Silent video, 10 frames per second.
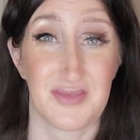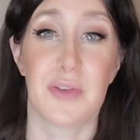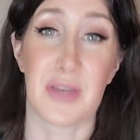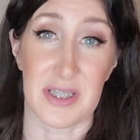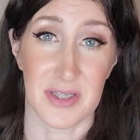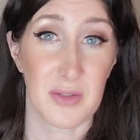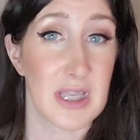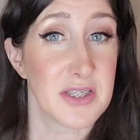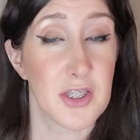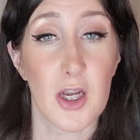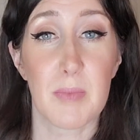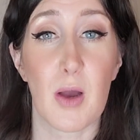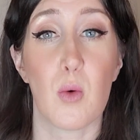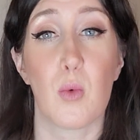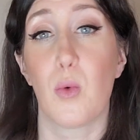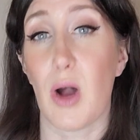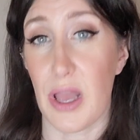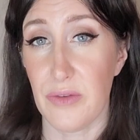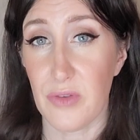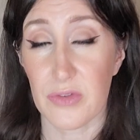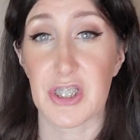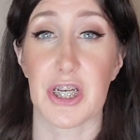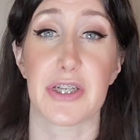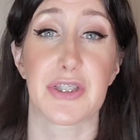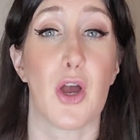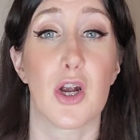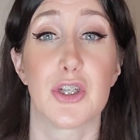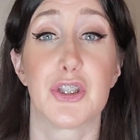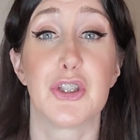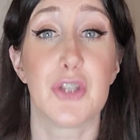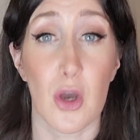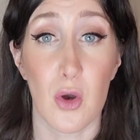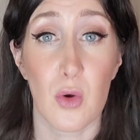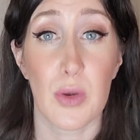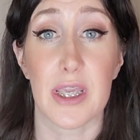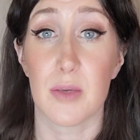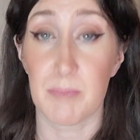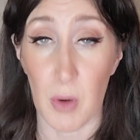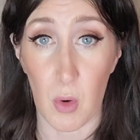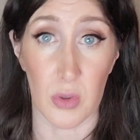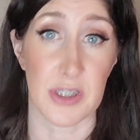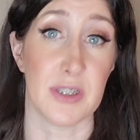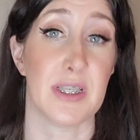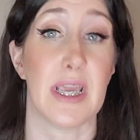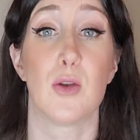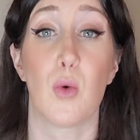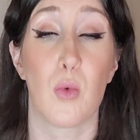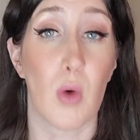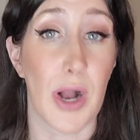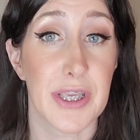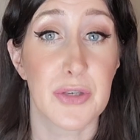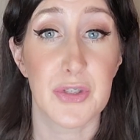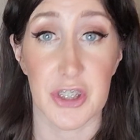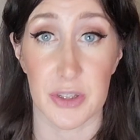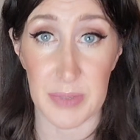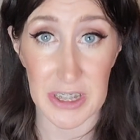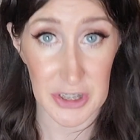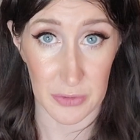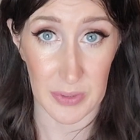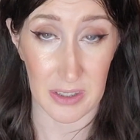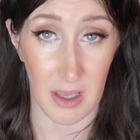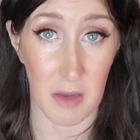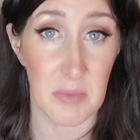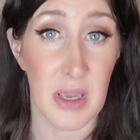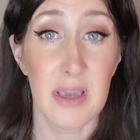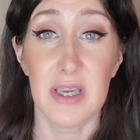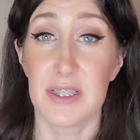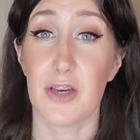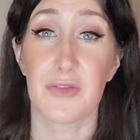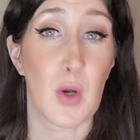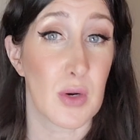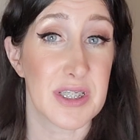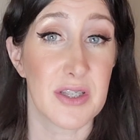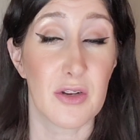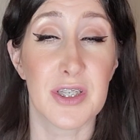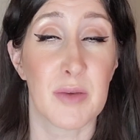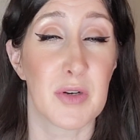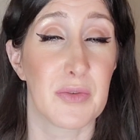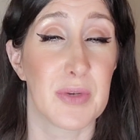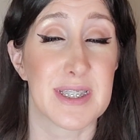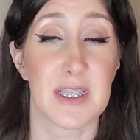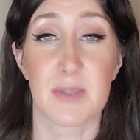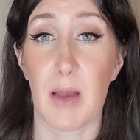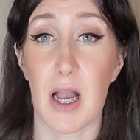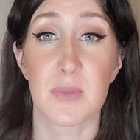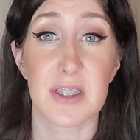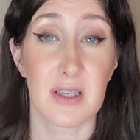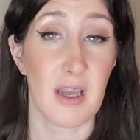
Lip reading: Okay, so let's talk about why vulva checks are so important and why you should be doing them. Now, of course, there are a number of reasons, but I'm just going